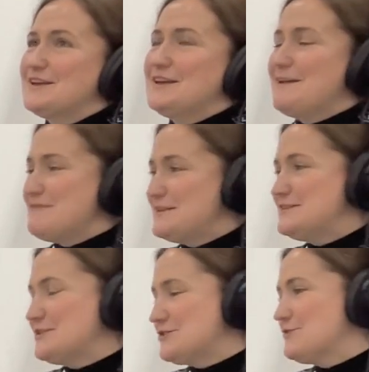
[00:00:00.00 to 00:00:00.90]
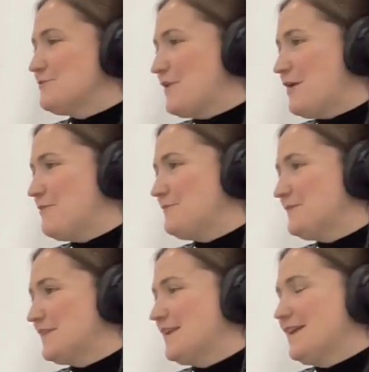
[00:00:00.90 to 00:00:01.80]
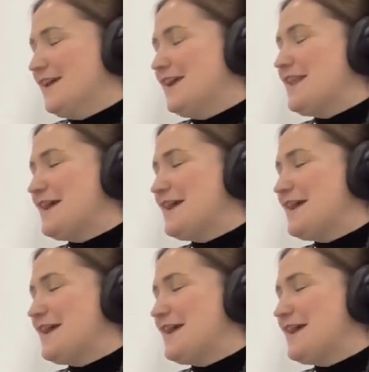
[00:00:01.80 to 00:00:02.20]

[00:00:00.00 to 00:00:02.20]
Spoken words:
in the digital realm. And